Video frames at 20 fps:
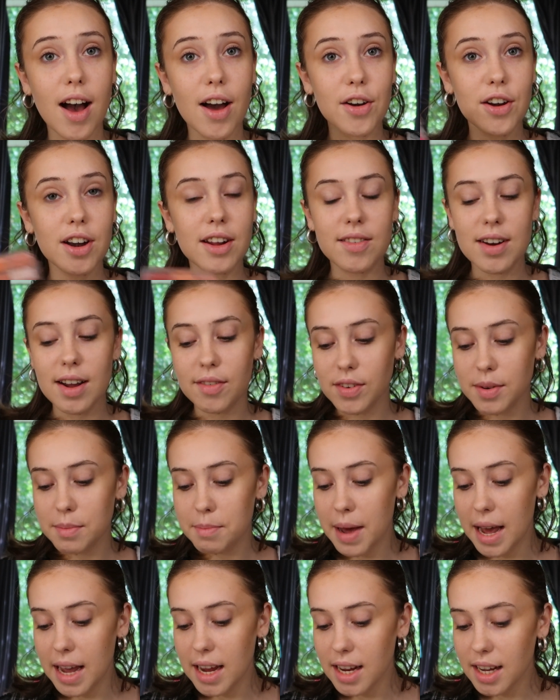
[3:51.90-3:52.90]
I don't even have to
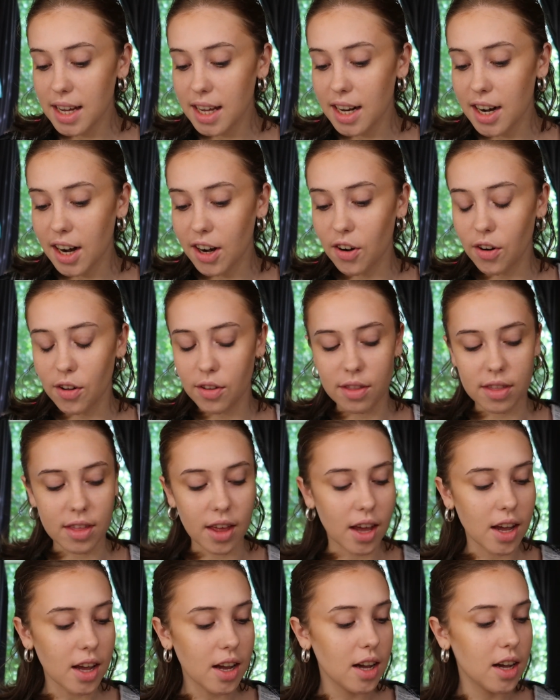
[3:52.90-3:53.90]
make it, I don't
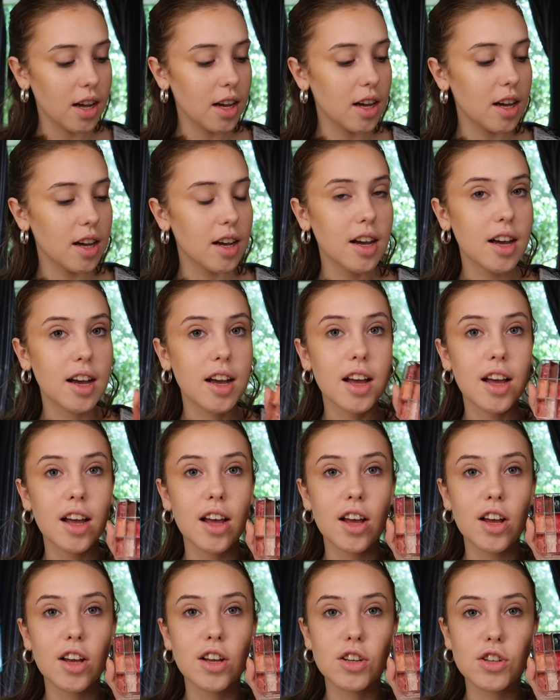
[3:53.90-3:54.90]
think.
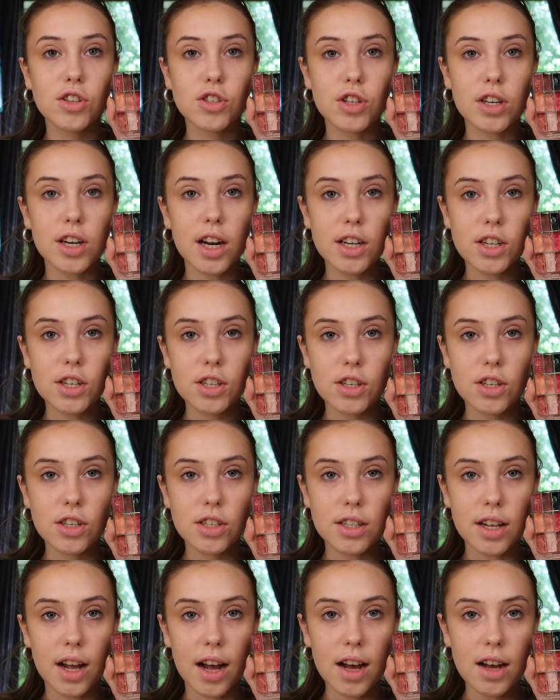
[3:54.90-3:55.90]
Should I just
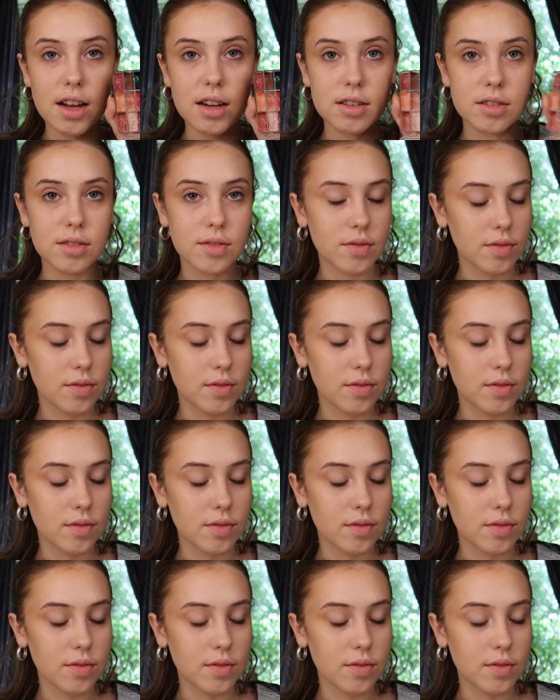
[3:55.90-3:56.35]
use that?